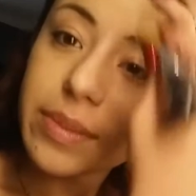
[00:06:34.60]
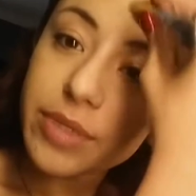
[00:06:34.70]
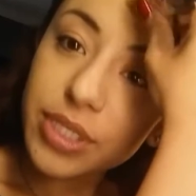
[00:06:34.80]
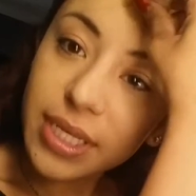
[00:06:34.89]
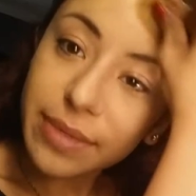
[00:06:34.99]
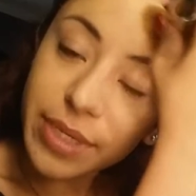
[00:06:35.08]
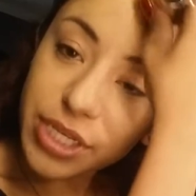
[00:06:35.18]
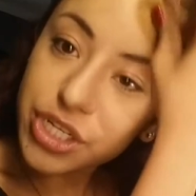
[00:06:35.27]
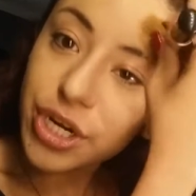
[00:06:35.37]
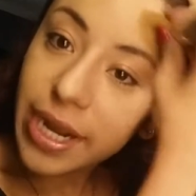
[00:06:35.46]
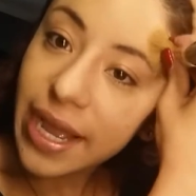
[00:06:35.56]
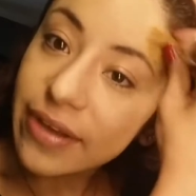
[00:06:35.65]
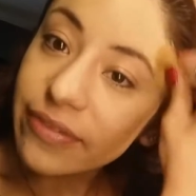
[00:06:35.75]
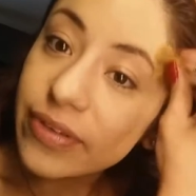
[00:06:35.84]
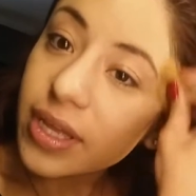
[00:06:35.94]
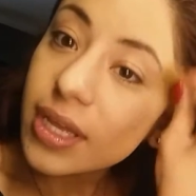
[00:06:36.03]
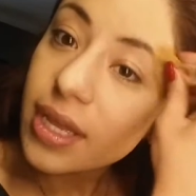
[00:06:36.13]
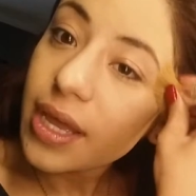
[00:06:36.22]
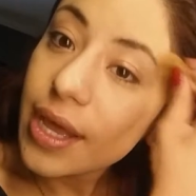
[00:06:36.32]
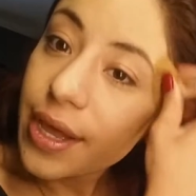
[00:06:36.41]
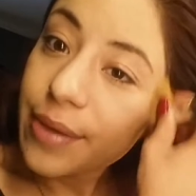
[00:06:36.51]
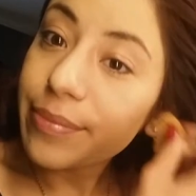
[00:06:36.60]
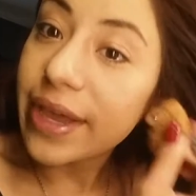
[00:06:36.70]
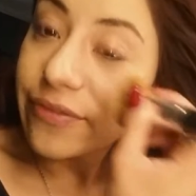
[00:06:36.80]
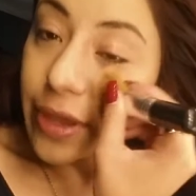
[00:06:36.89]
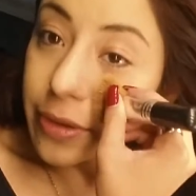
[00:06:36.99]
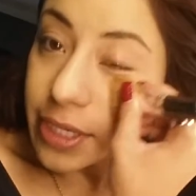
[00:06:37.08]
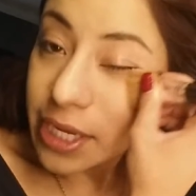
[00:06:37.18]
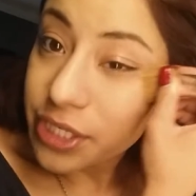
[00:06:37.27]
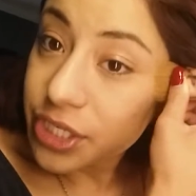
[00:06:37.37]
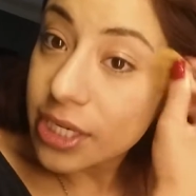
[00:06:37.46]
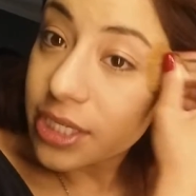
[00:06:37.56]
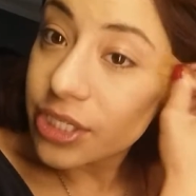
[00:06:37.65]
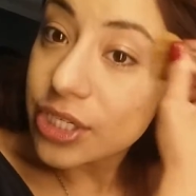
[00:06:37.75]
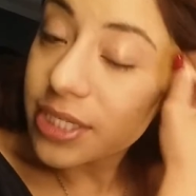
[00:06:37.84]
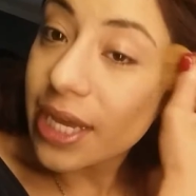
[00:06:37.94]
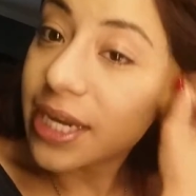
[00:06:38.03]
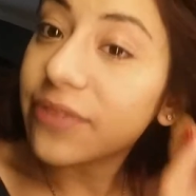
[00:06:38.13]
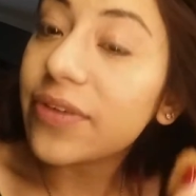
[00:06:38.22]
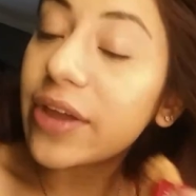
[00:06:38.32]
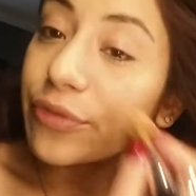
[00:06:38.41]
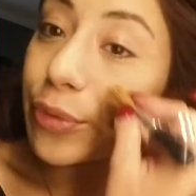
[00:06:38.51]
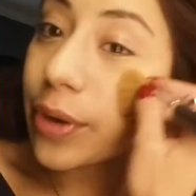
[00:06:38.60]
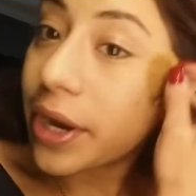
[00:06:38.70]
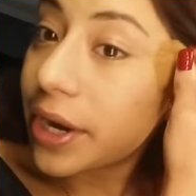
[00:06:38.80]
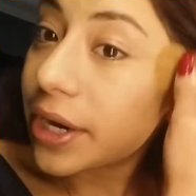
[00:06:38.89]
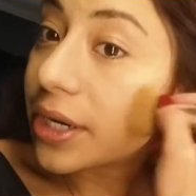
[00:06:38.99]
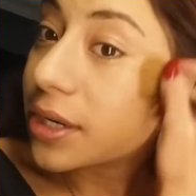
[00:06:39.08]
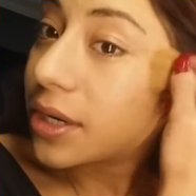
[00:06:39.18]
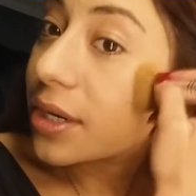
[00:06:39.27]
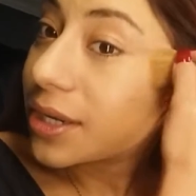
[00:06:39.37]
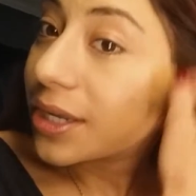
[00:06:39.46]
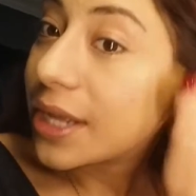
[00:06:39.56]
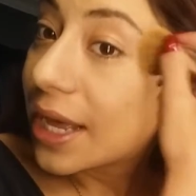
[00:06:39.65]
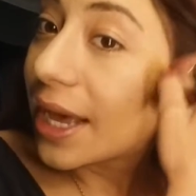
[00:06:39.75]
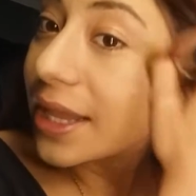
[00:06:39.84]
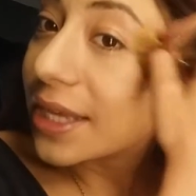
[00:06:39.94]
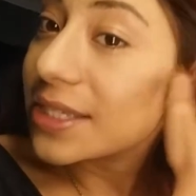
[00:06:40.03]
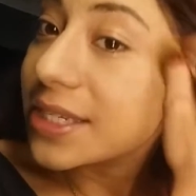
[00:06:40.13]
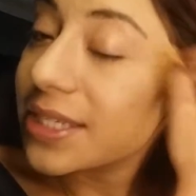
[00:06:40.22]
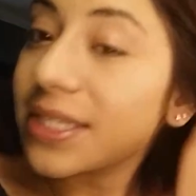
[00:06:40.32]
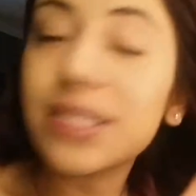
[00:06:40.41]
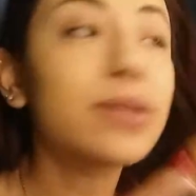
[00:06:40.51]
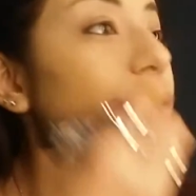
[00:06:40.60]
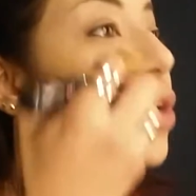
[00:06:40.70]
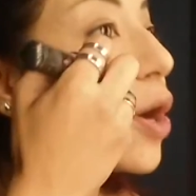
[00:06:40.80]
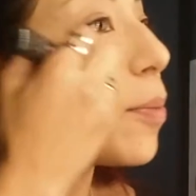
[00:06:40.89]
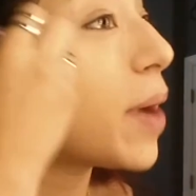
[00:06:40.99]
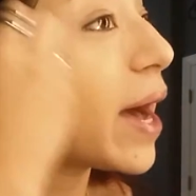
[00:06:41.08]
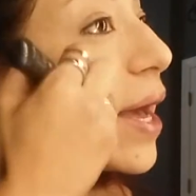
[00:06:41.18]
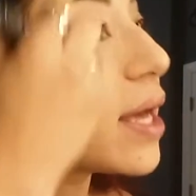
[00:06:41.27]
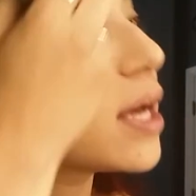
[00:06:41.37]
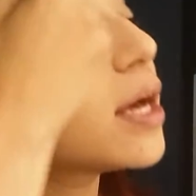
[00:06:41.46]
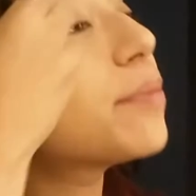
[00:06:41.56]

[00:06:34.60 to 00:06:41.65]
I'm just going to make sure I have my foundation just kind of everywhere. I like to still go by